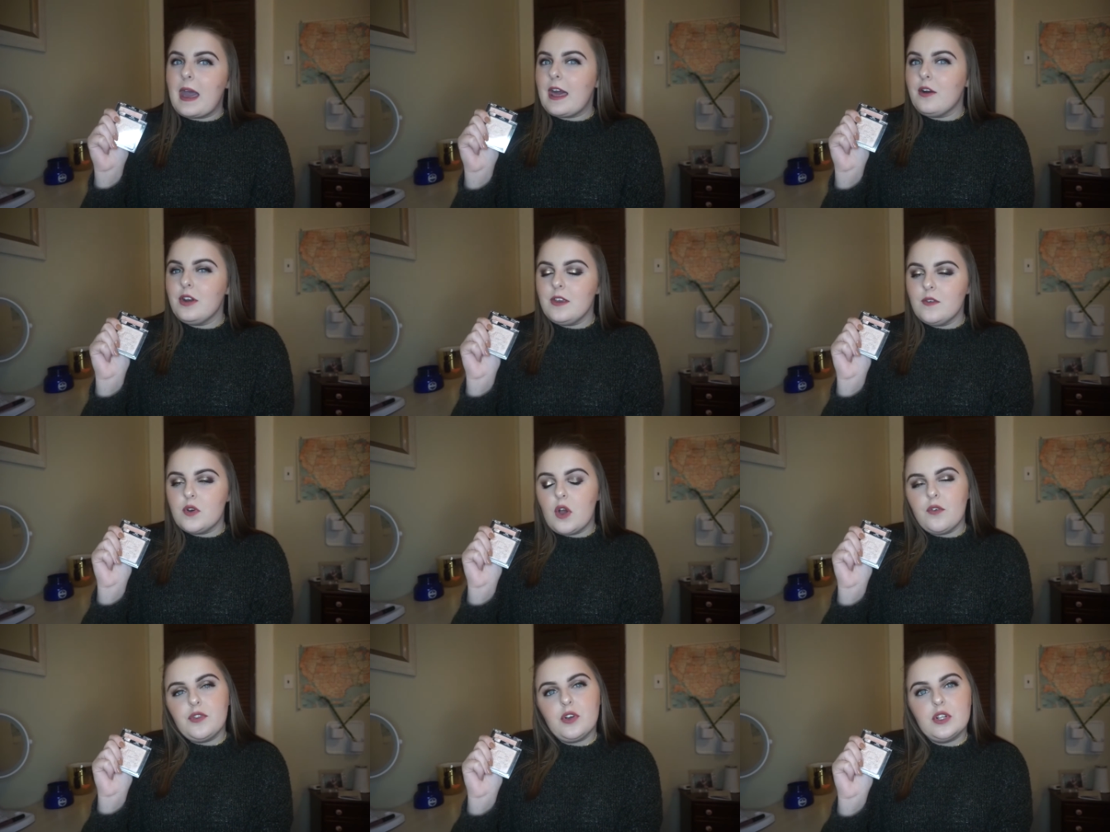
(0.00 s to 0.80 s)
I don't even
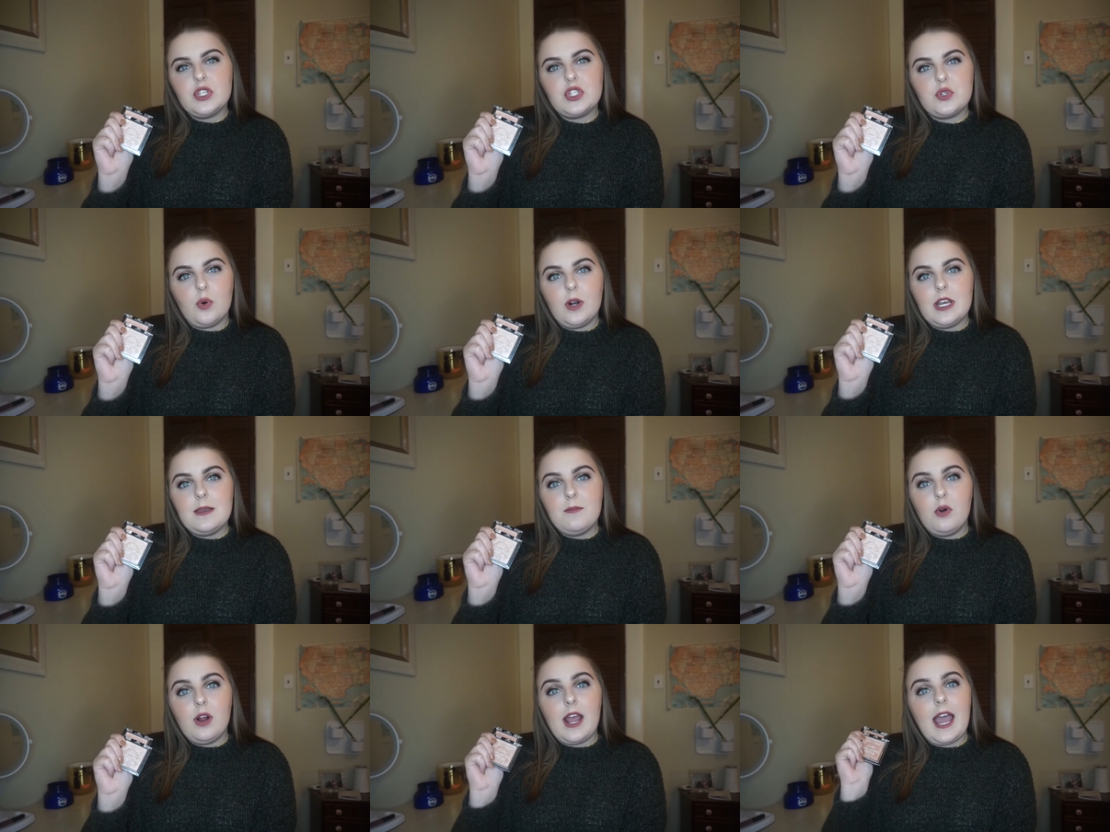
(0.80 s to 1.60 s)
know if they're in store
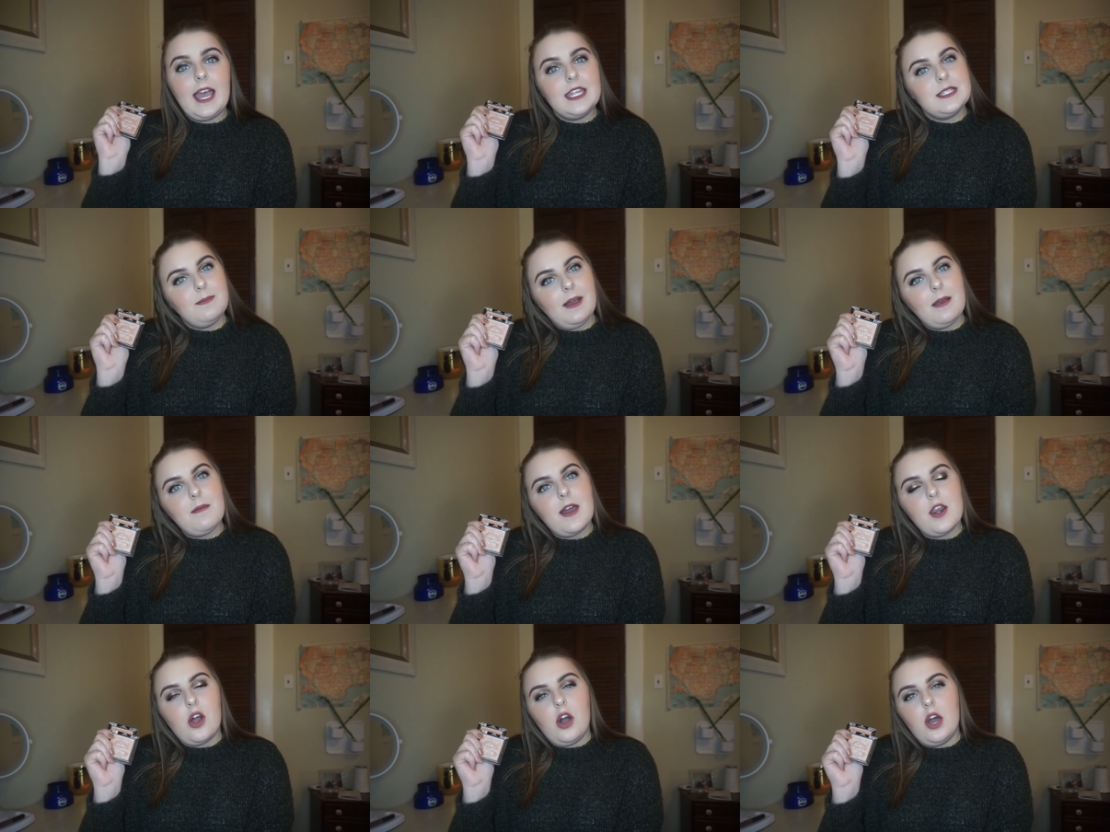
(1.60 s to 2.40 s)
anymore. I had to buy
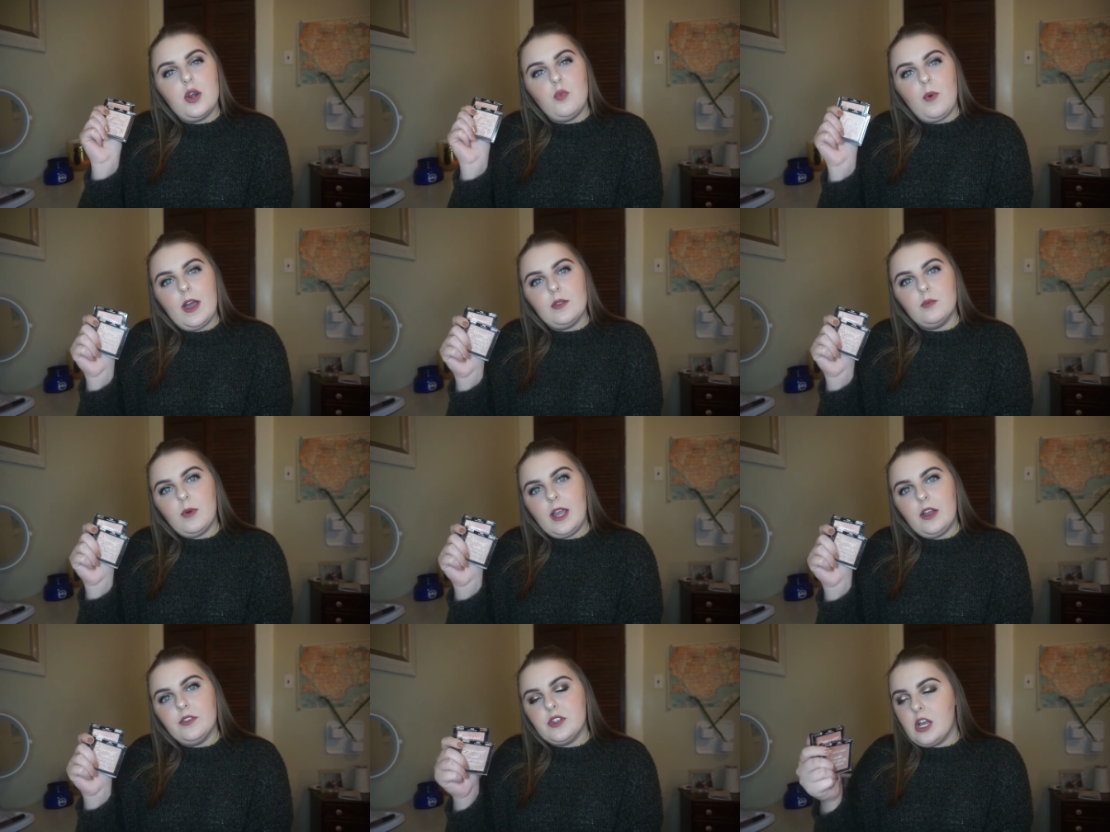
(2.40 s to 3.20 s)
mine on
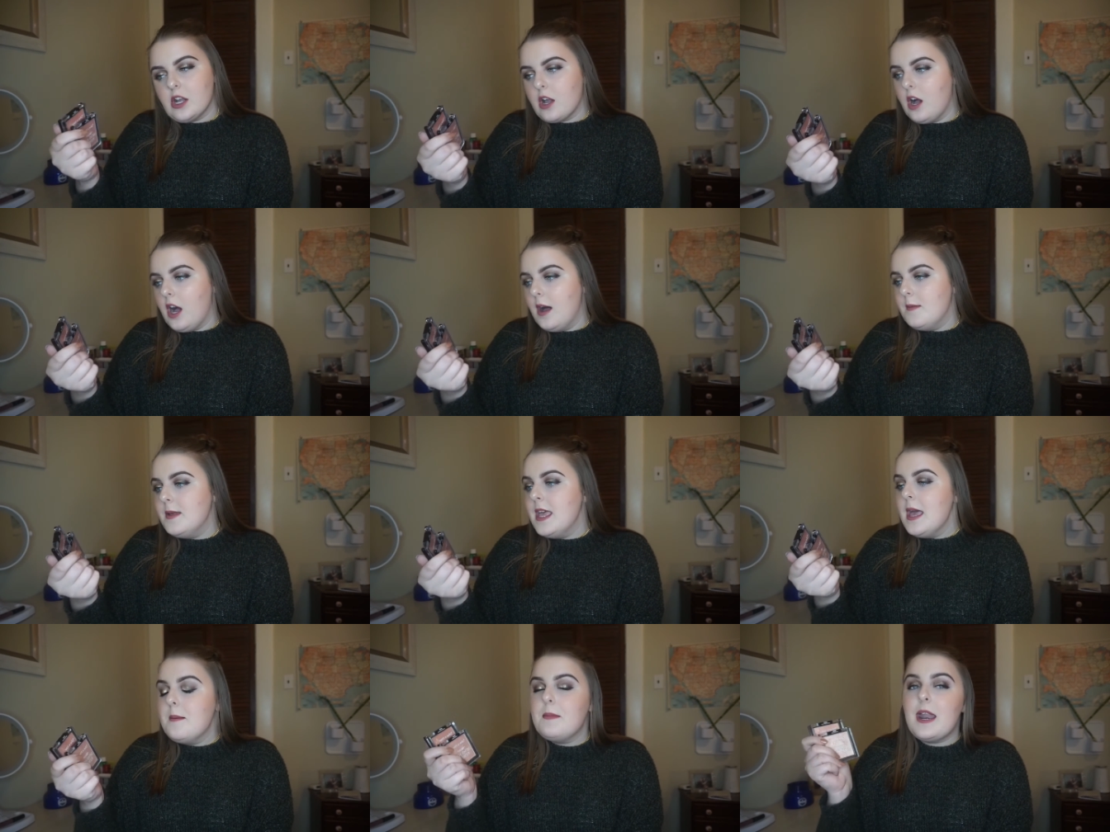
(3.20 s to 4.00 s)
wetnwild.com,
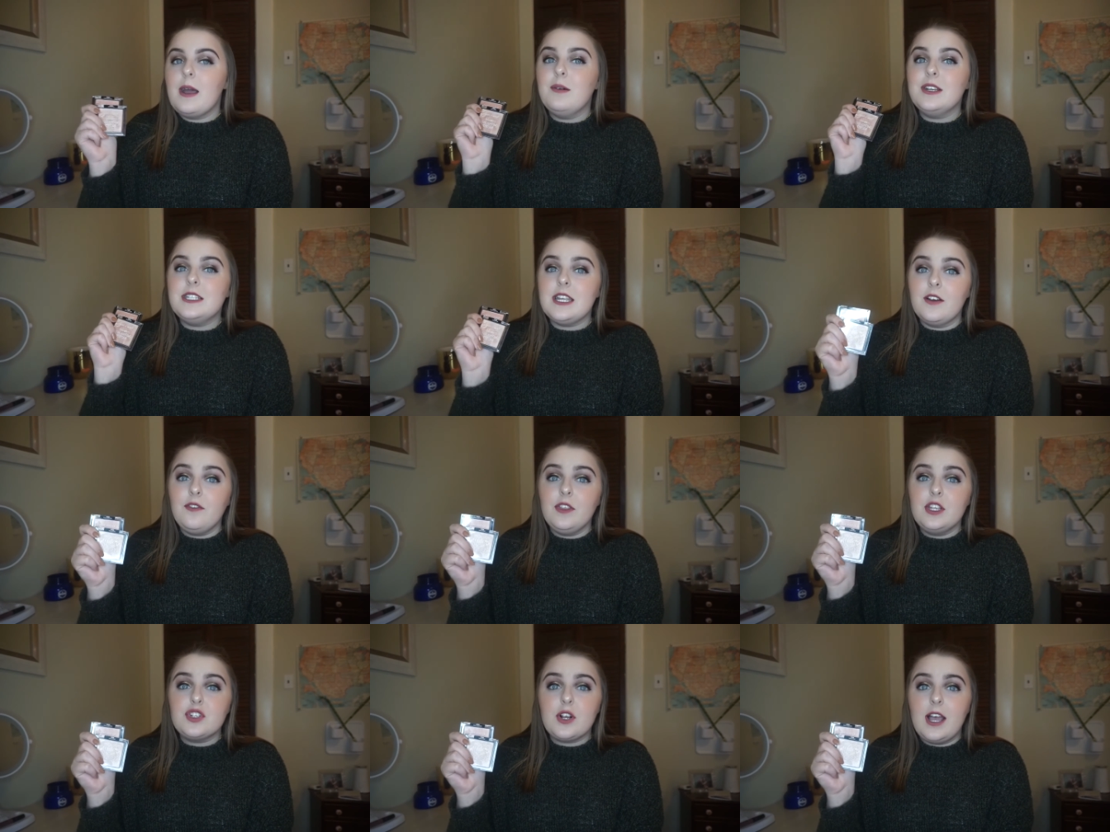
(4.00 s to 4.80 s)
but I would
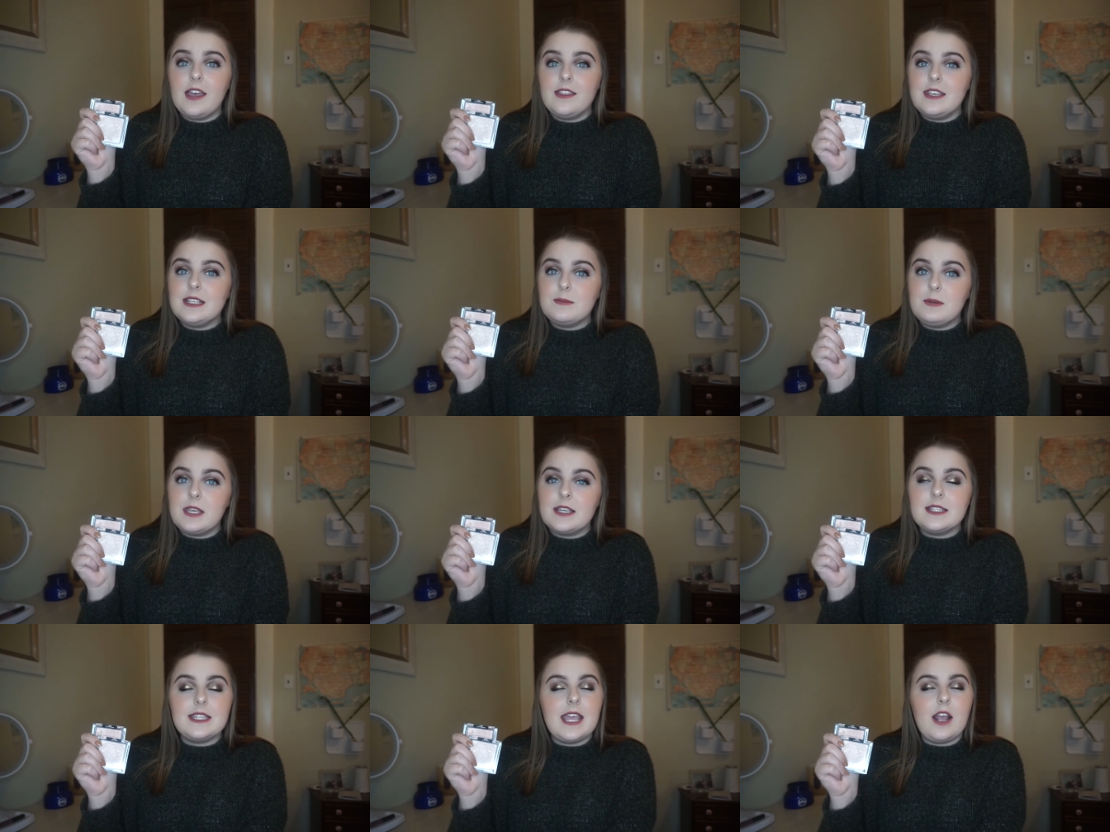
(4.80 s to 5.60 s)
definitely try these
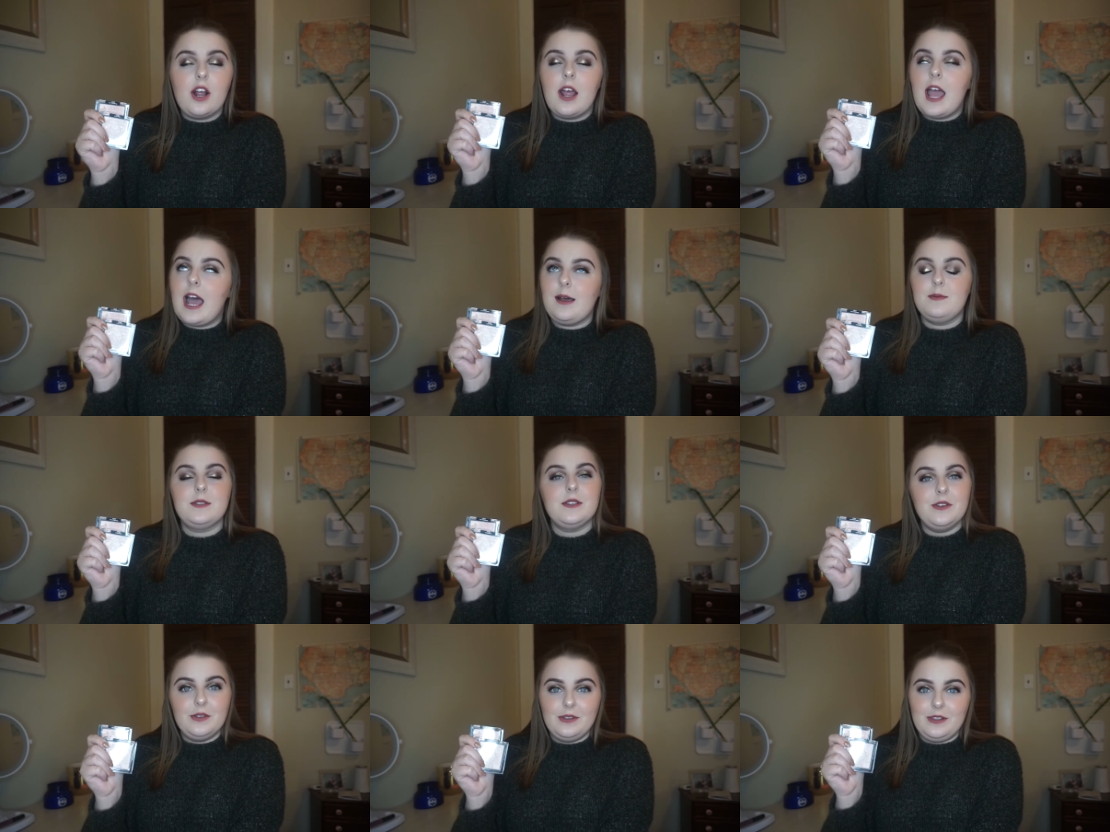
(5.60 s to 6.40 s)
because they are
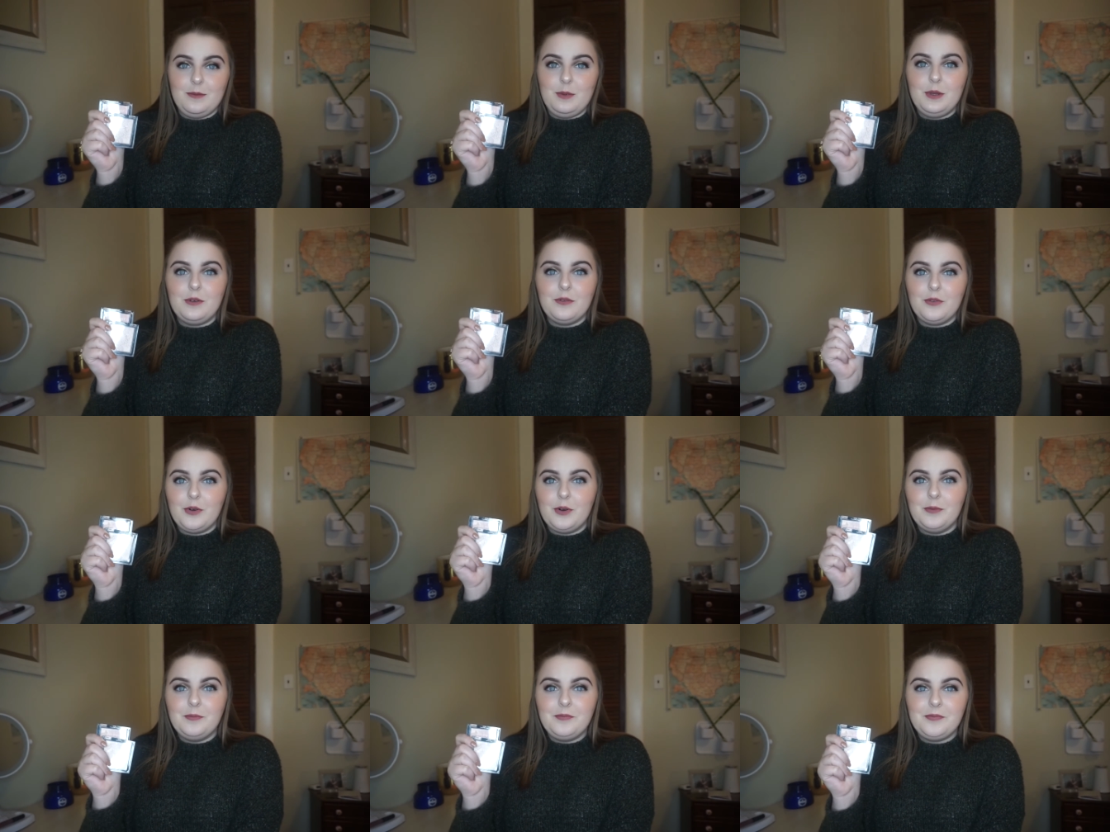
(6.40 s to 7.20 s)
absolutely
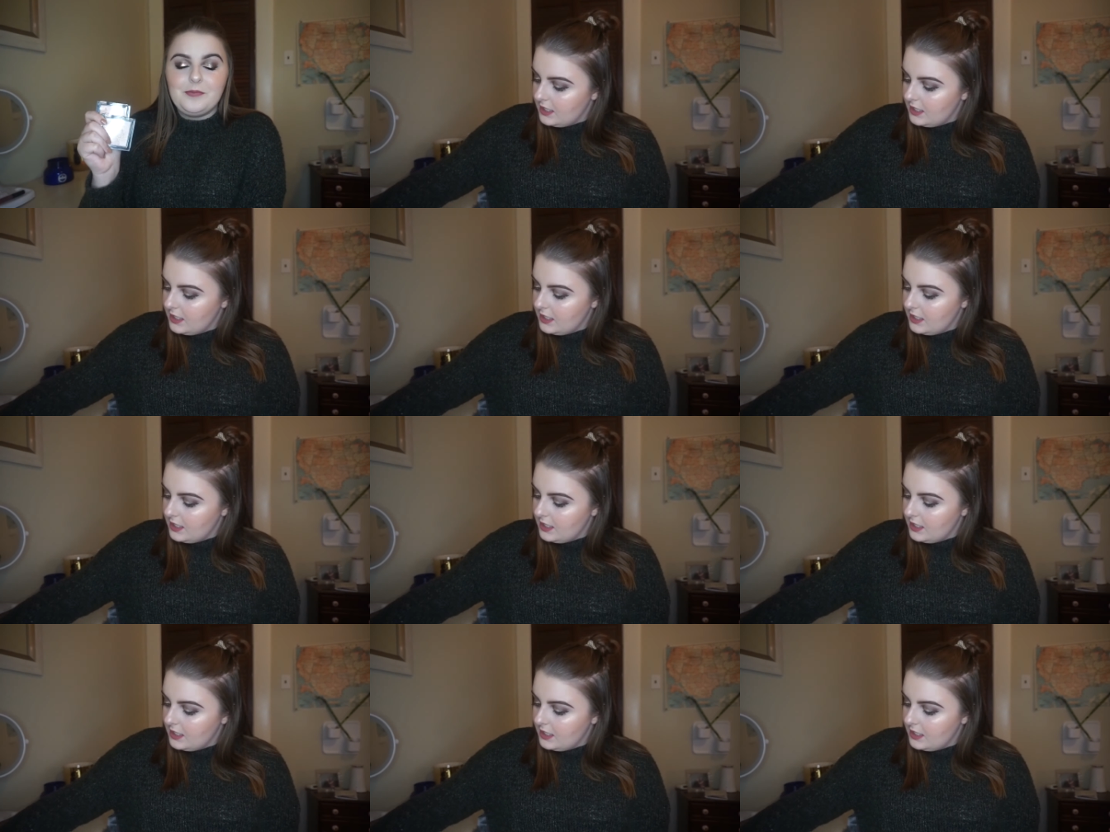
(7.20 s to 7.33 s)
beautiful.